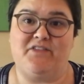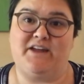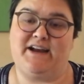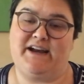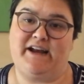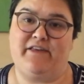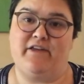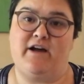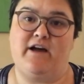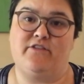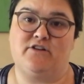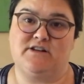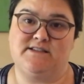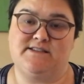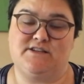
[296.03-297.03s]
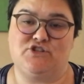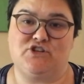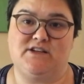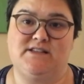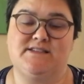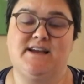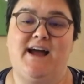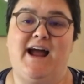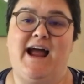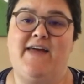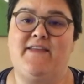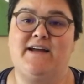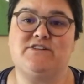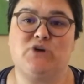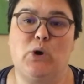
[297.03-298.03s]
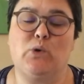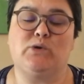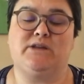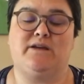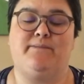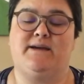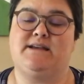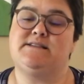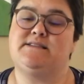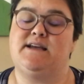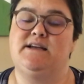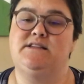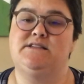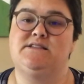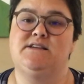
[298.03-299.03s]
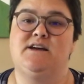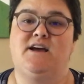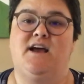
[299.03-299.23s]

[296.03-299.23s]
than any of the other incisions. And that totally makes sense.